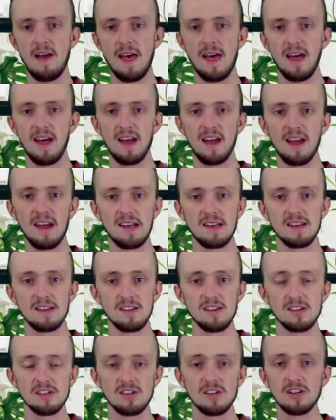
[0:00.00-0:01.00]
And
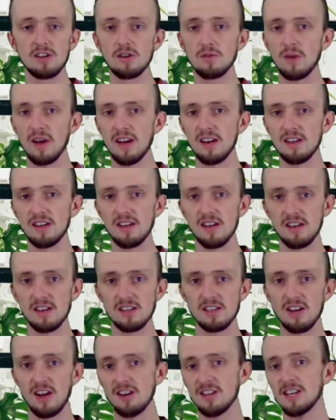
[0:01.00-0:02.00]
these are a good way to
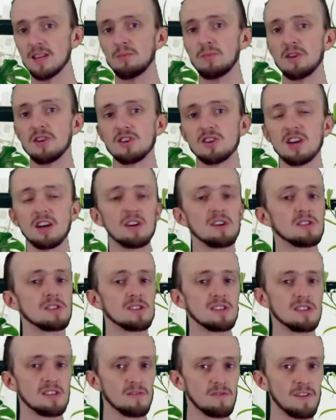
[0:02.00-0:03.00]
start dipping your toes
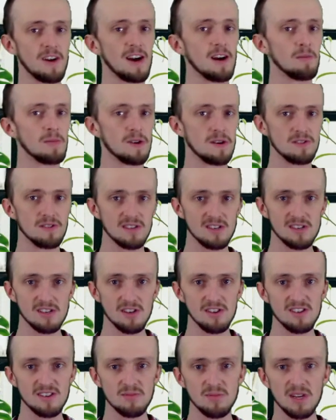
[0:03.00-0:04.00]
in the pheromones, so
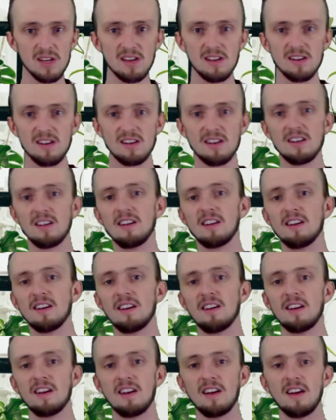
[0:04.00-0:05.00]
to speak.
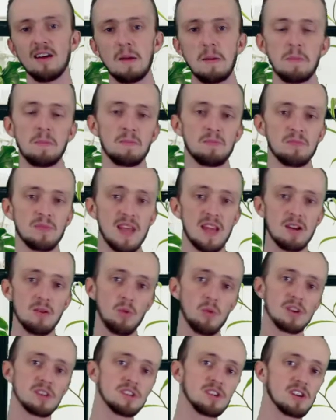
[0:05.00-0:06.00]
Then,
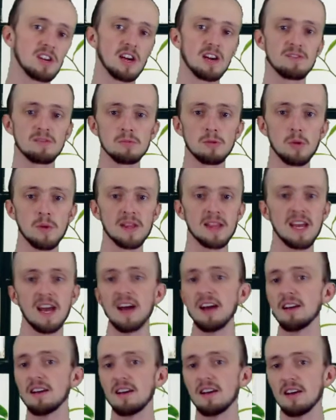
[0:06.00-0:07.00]
once you're comfortable with
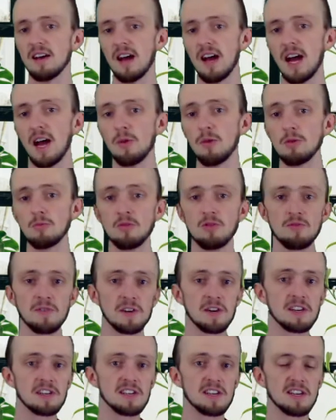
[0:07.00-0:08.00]
that, I would move
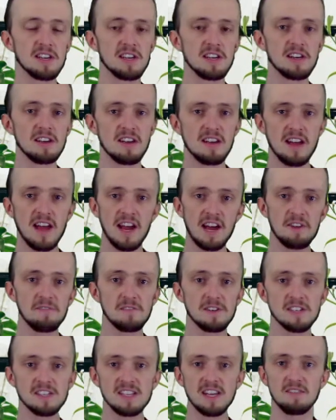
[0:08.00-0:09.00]
on to
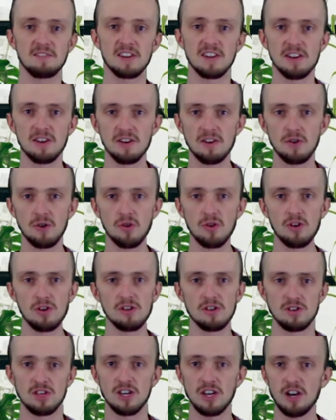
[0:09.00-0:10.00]
Alpha 7 or
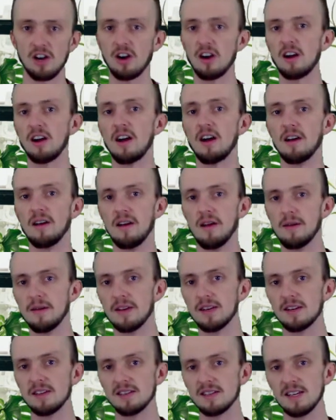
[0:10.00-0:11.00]
Chikara,
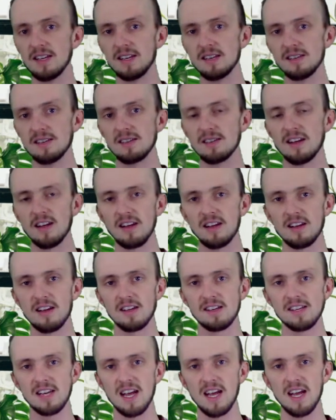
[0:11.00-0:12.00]
because these
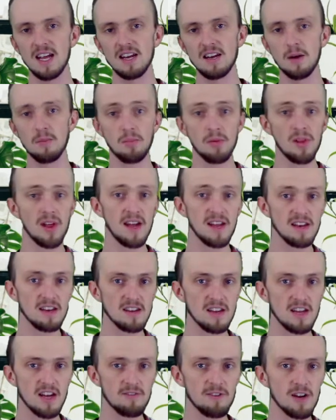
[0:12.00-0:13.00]
contain a blend
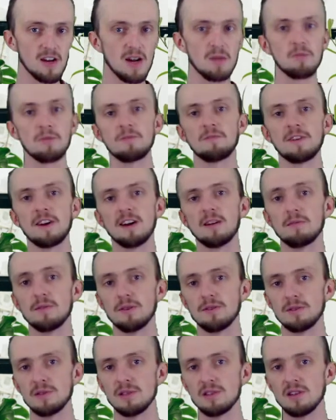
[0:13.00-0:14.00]
of a couple
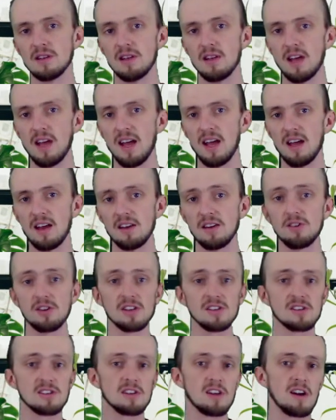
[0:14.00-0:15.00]
pheromones, and you
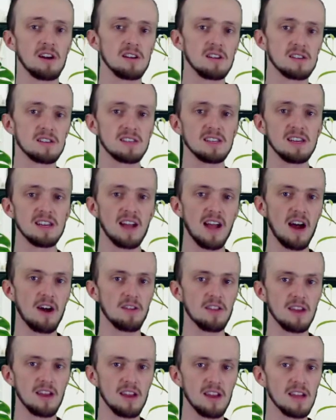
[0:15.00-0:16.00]
can start seeing how
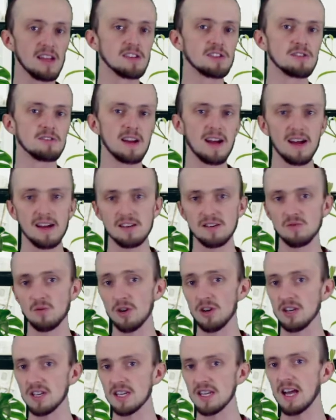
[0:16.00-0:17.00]
they interact and
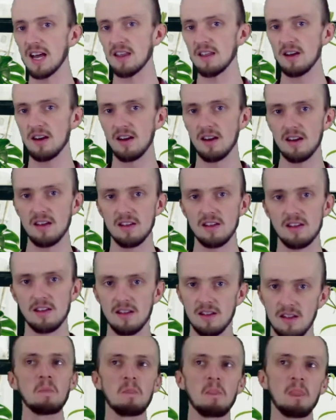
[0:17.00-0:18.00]
work together.
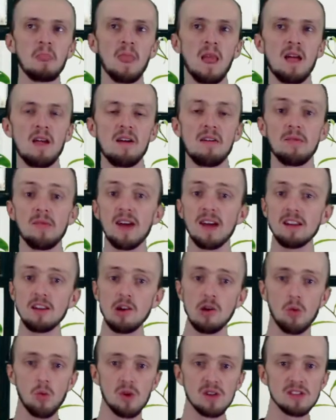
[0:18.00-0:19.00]
Then,
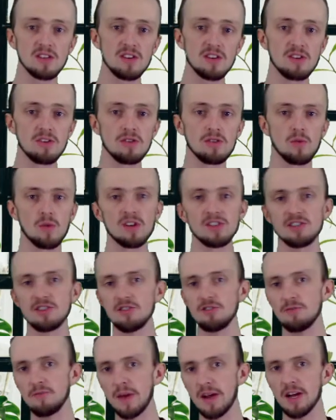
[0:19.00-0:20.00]
once
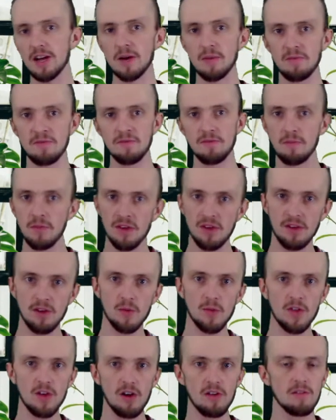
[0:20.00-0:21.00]
you've become familiar
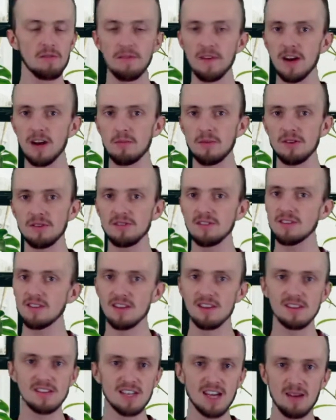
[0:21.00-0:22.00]
with all the pheromones,
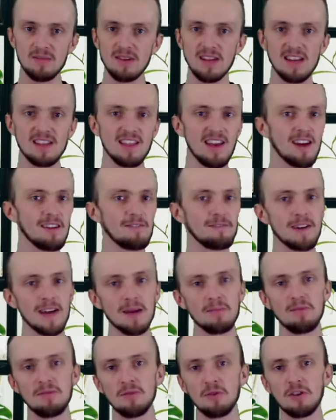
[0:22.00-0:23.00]
it's time to get that
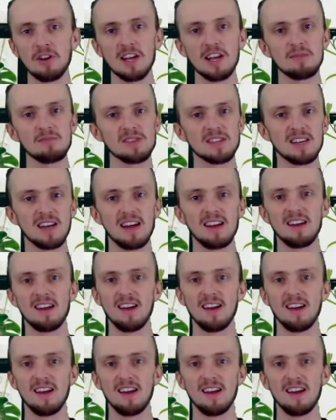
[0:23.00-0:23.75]
Fab 4 chem set